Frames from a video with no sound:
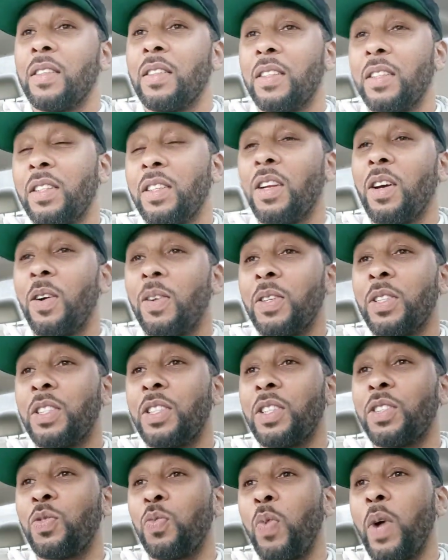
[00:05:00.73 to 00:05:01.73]
you know, it's
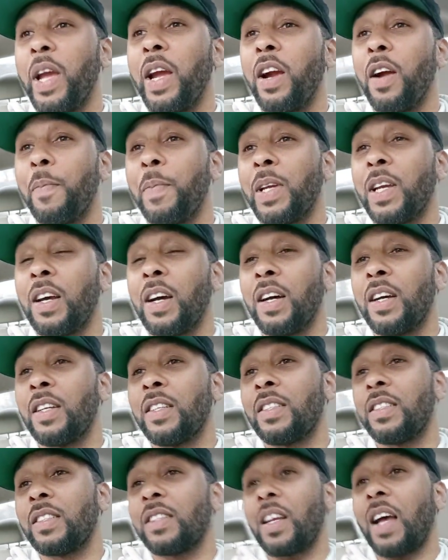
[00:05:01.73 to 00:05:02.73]
just weird
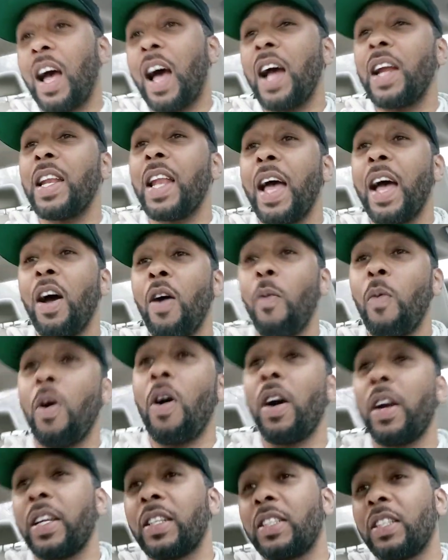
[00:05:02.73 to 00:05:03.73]
because I now
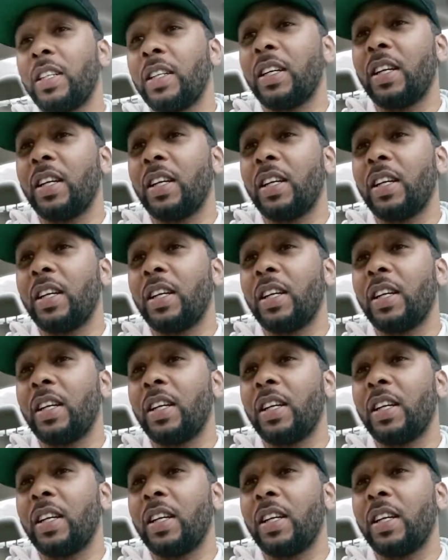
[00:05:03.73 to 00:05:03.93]
walk into the